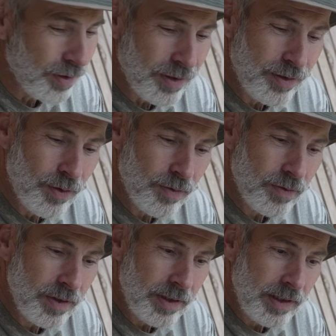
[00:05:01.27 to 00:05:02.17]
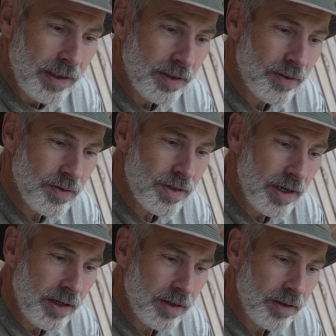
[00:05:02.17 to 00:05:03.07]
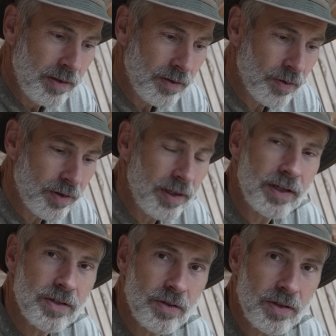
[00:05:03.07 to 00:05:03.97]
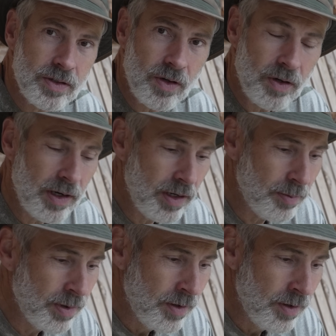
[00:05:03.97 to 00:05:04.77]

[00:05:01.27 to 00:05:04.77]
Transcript: that don't really understand or think it's it's all hype,